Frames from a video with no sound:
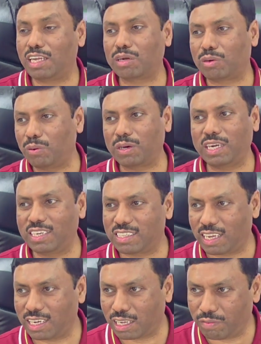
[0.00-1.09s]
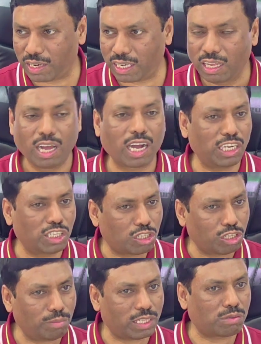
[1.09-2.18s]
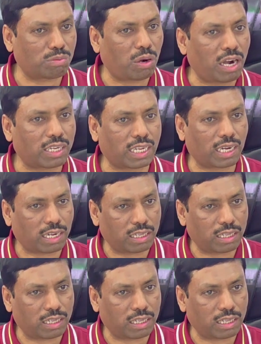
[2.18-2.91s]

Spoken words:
coconuts are required. Consume this water.